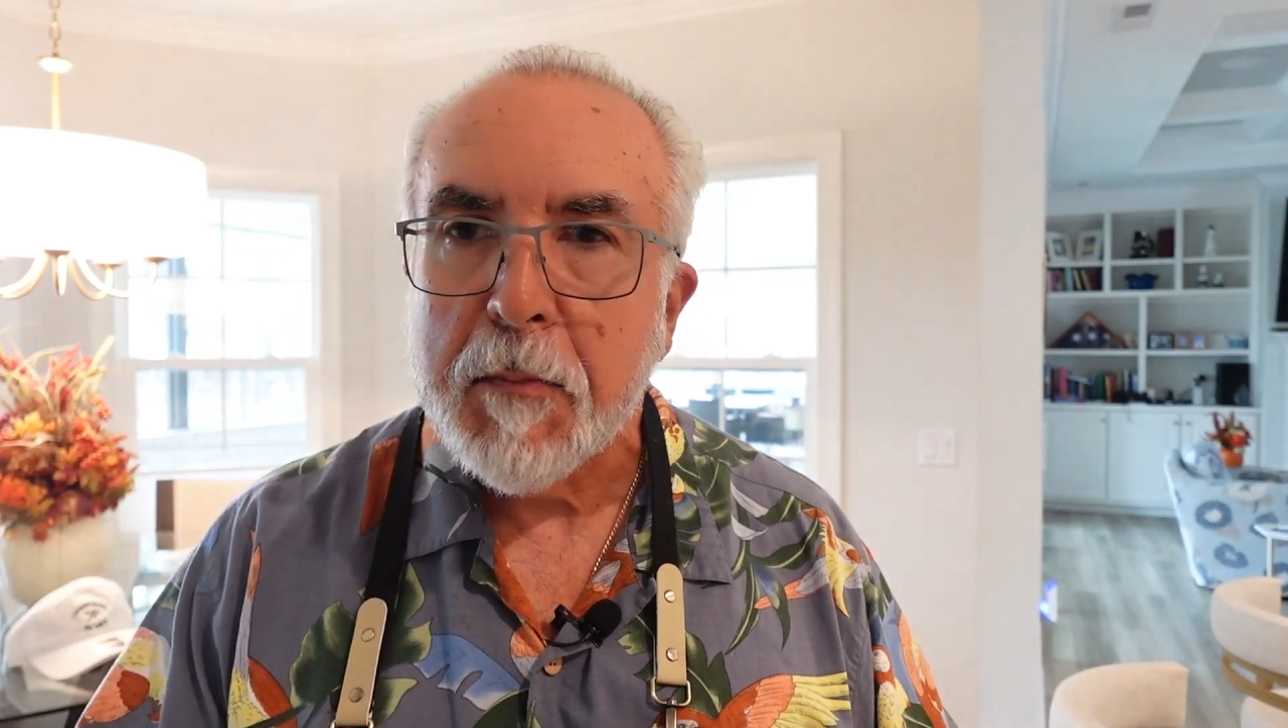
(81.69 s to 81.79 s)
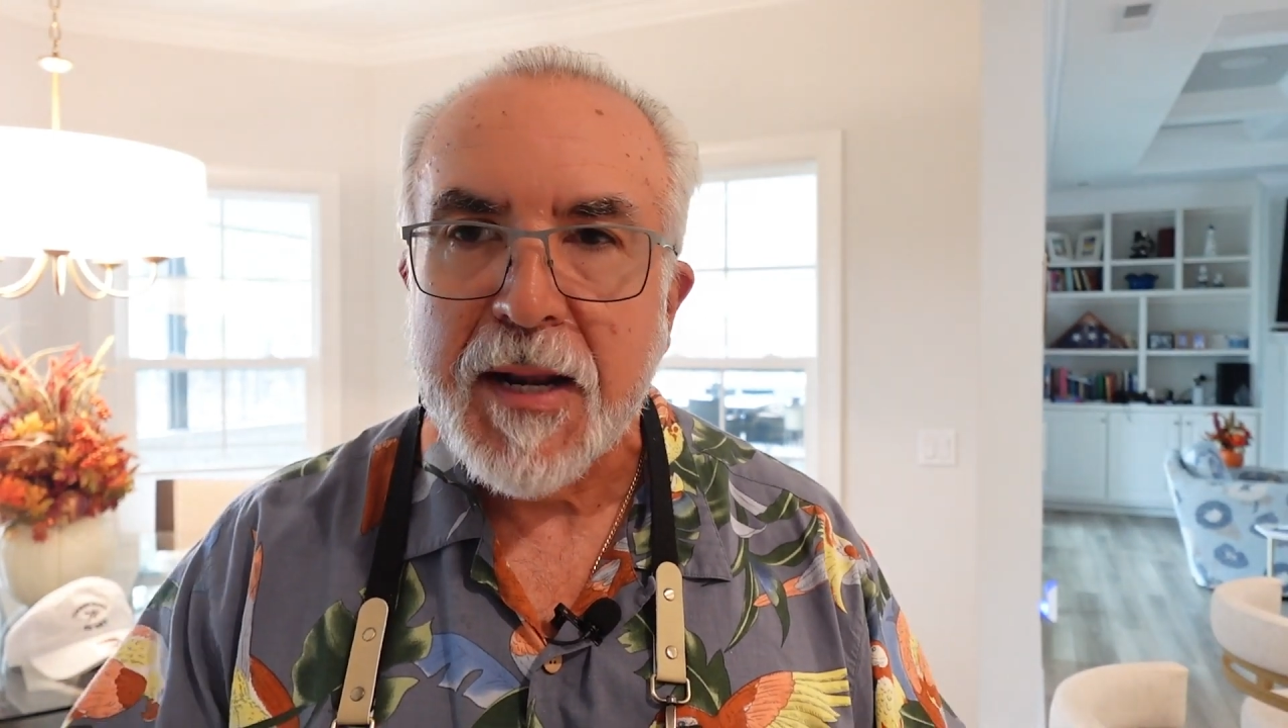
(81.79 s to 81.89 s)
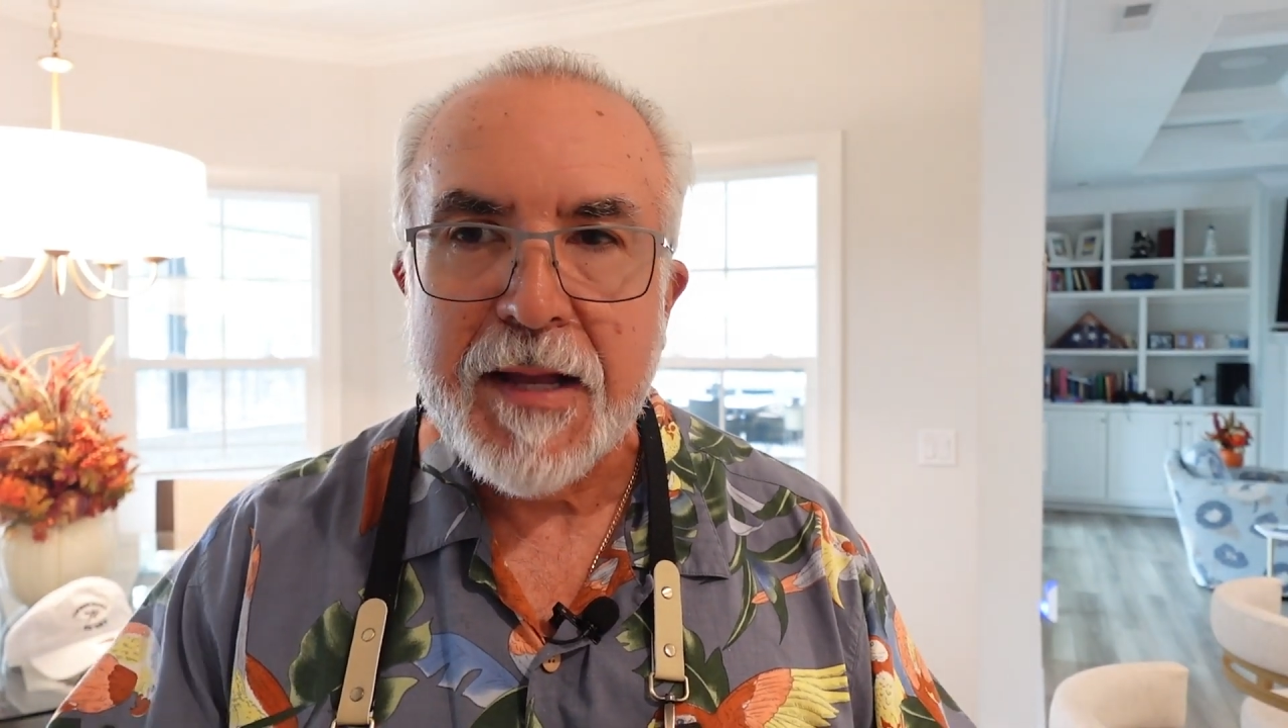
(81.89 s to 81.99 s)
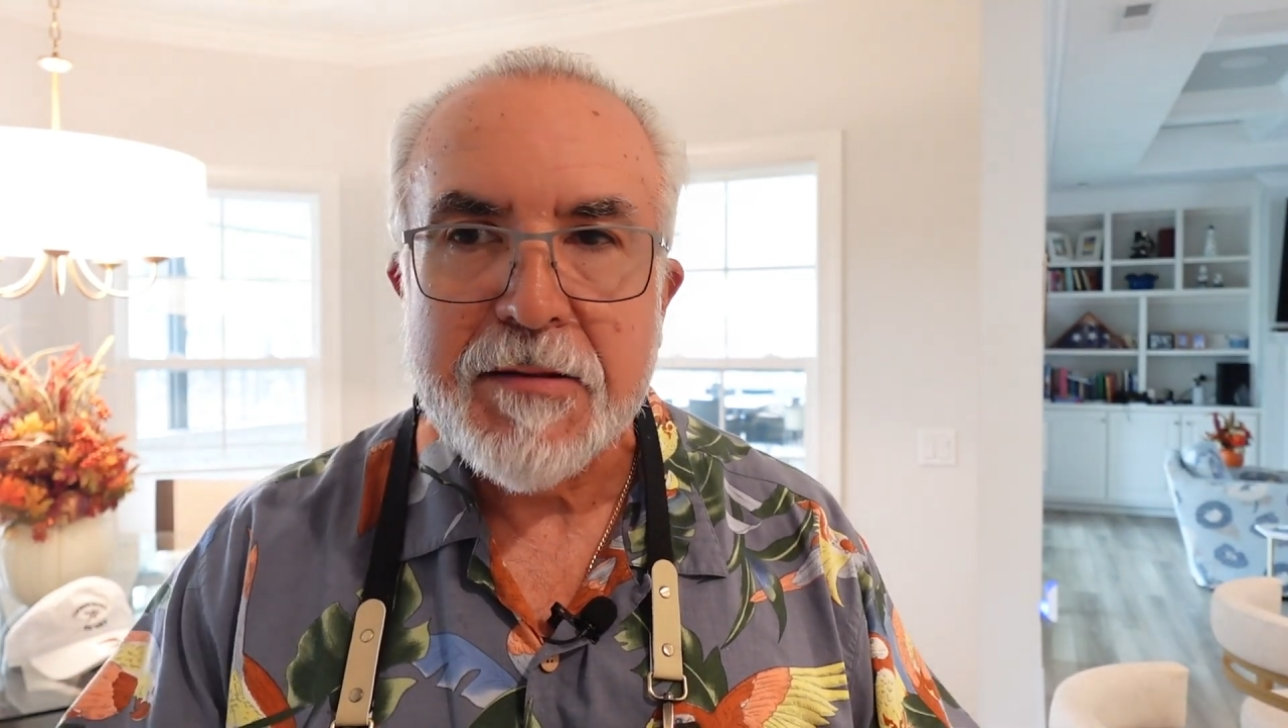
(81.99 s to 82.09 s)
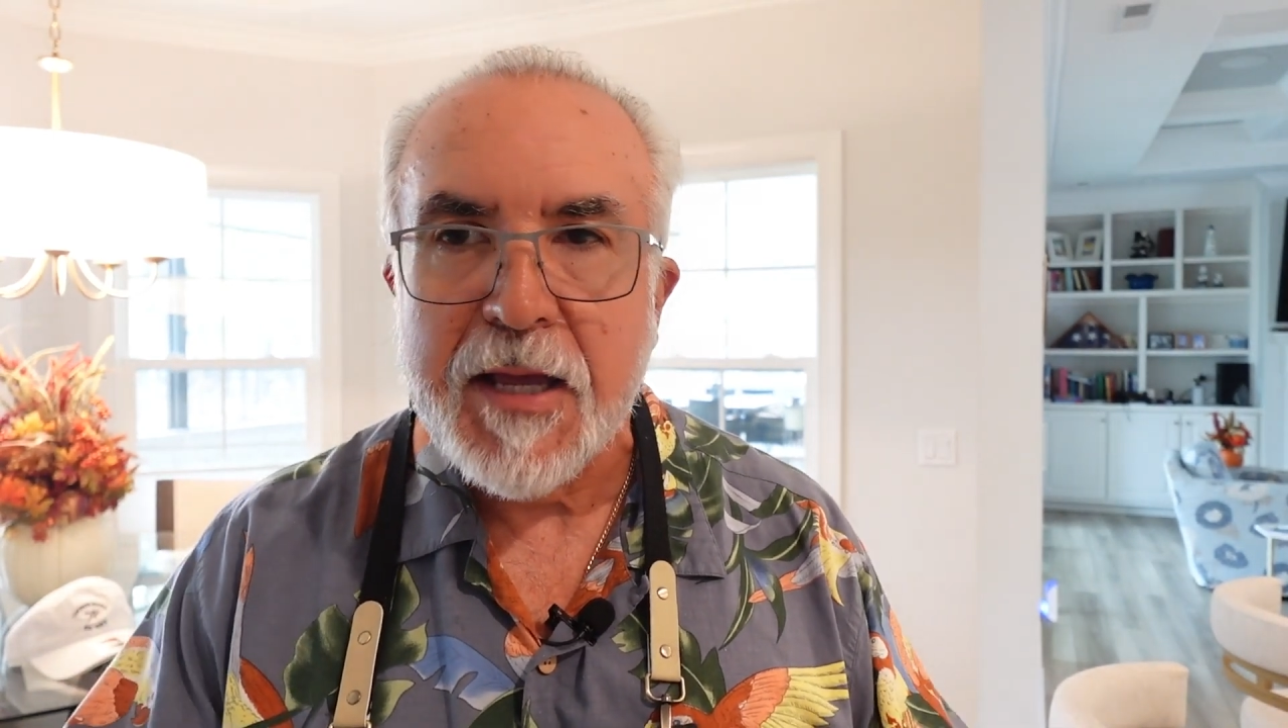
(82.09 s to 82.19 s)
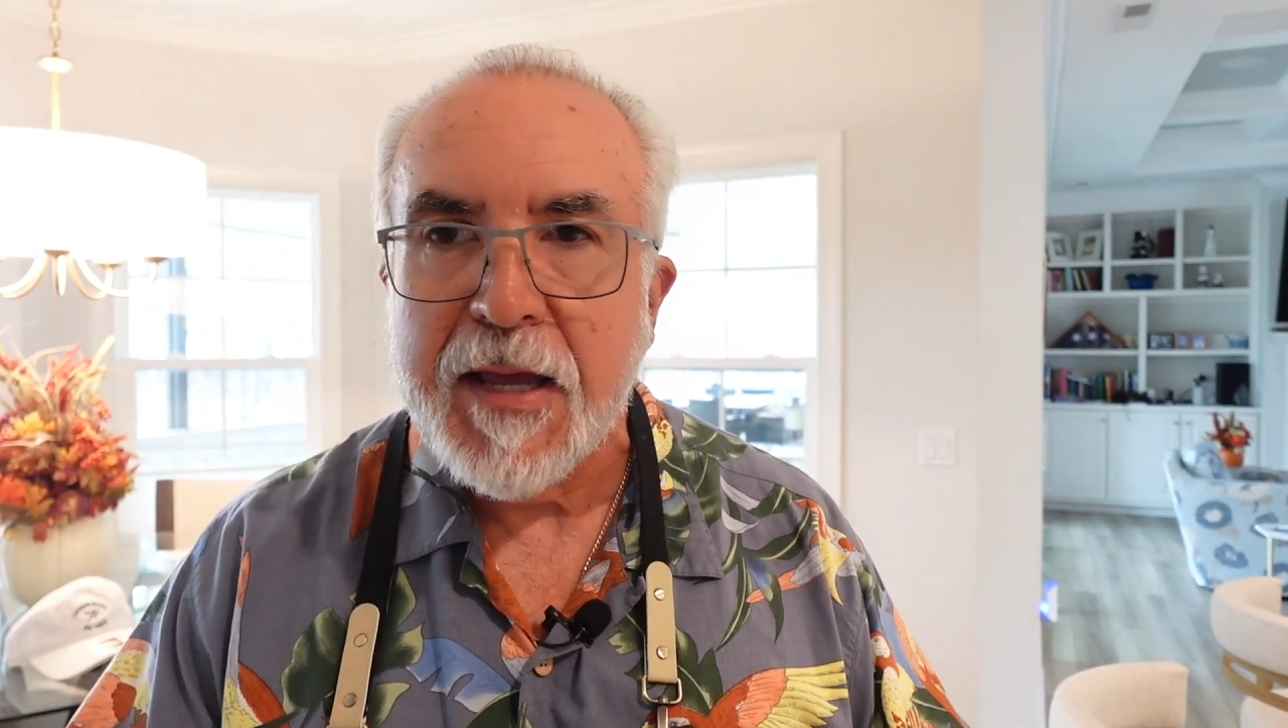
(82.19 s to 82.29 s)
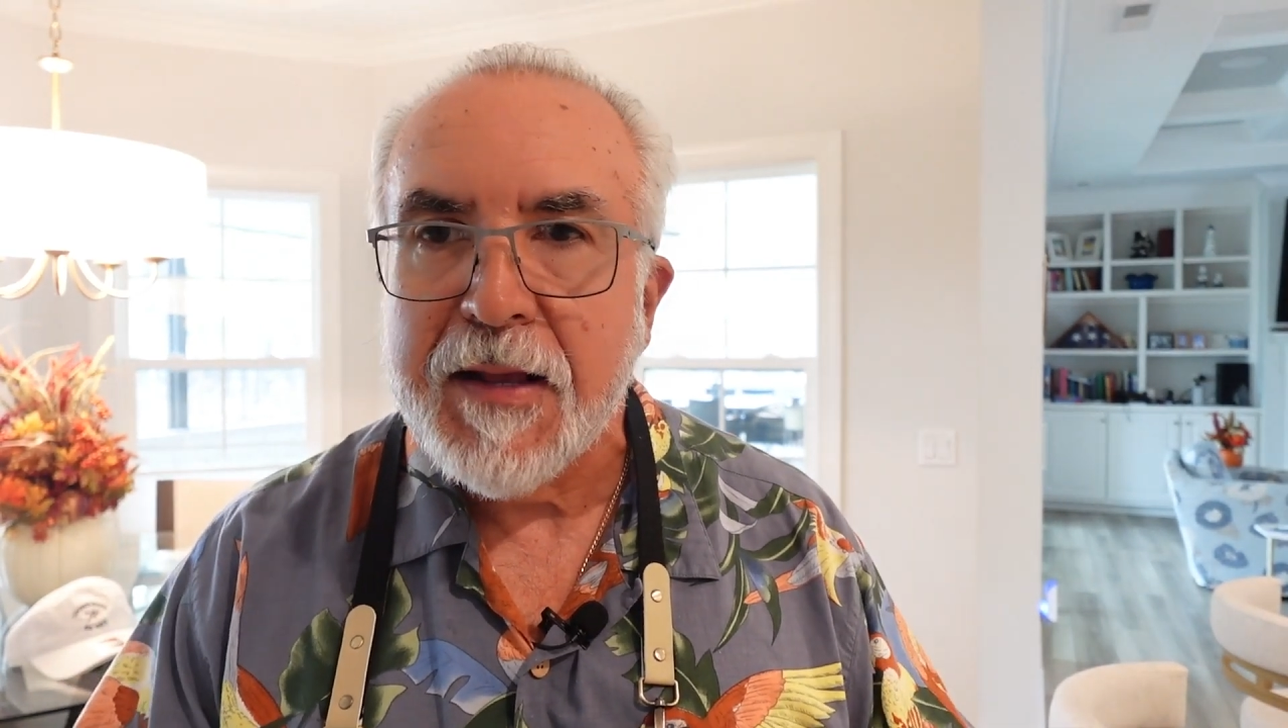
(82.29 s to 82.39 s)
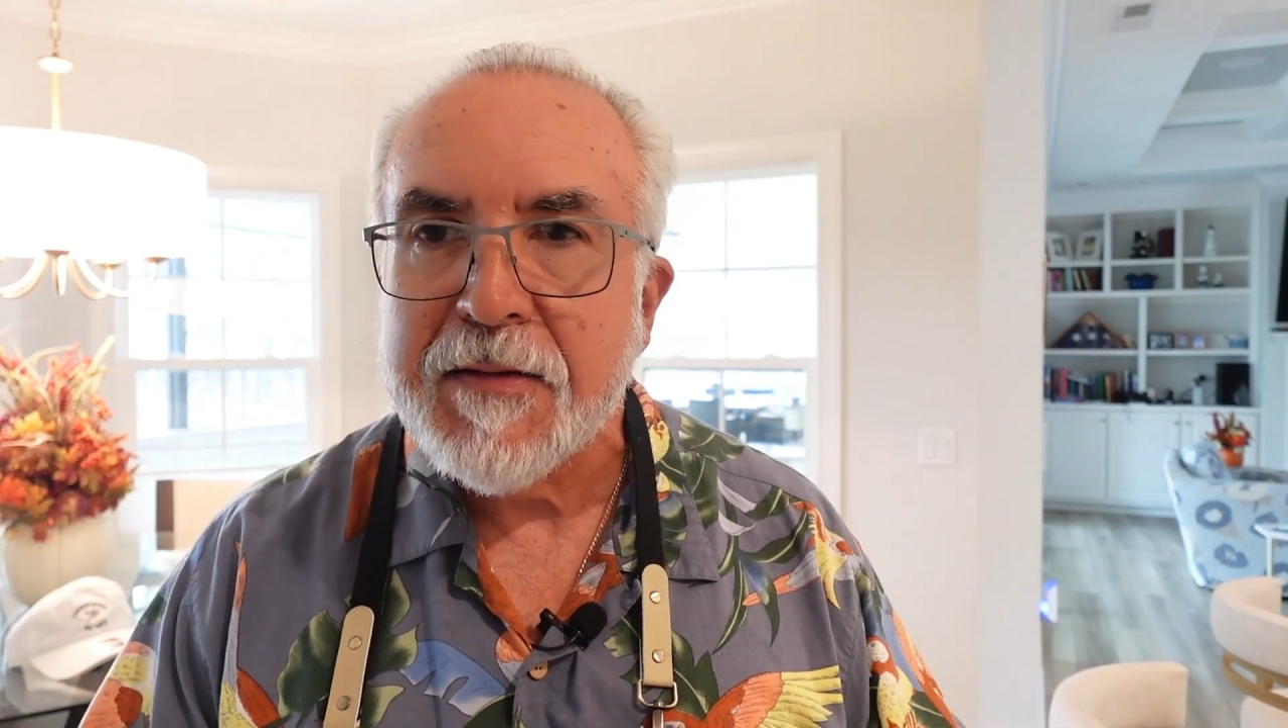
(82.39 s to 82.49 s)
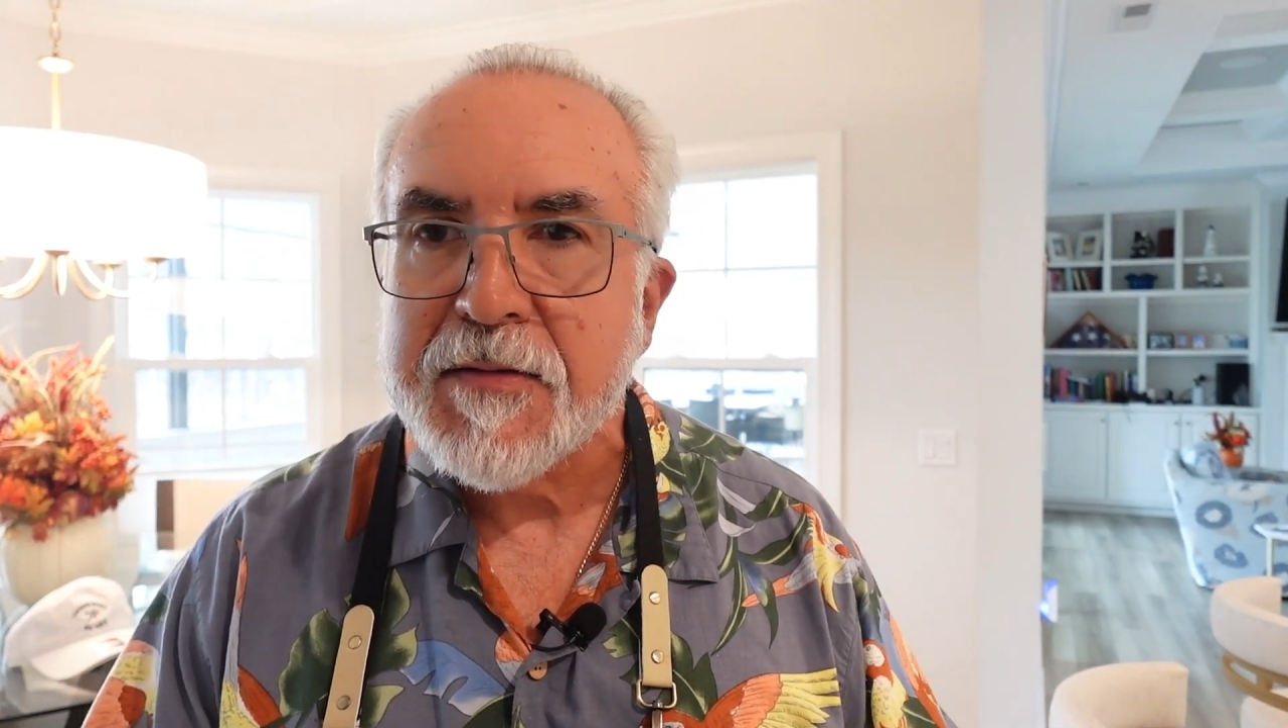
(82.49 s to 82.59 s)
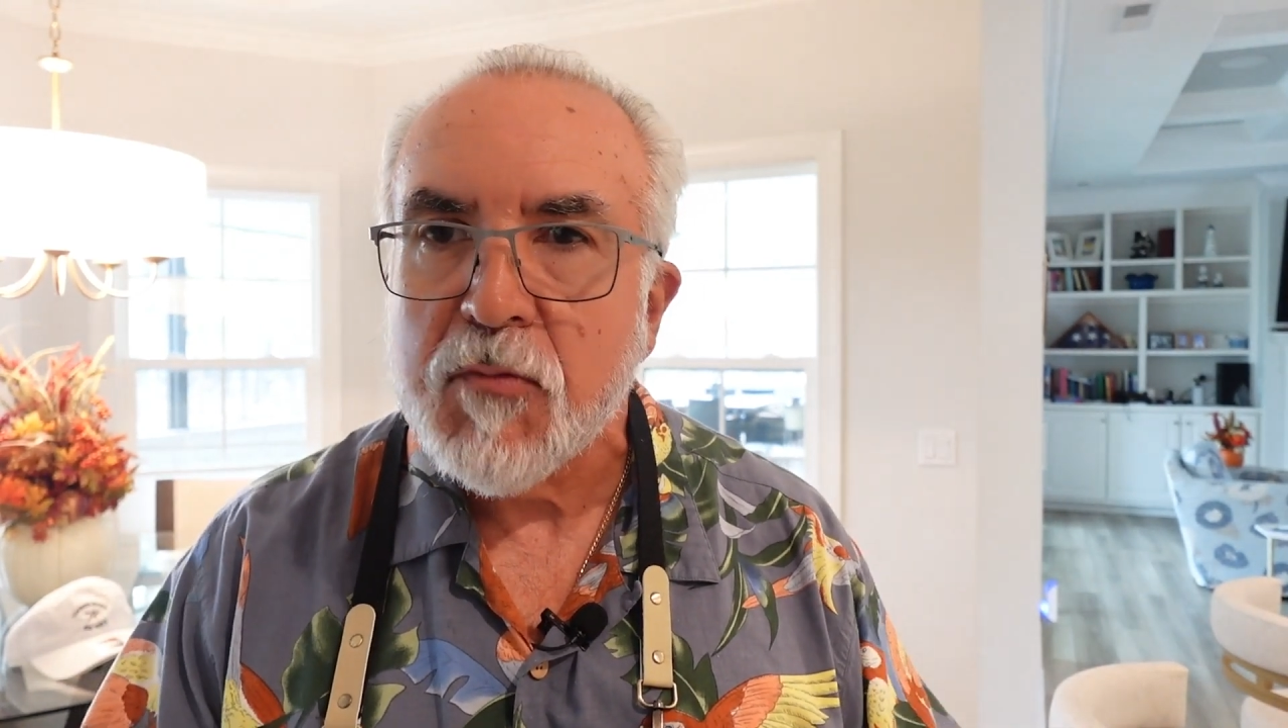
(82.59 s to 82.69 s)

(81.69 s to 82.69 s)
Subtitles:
plantains,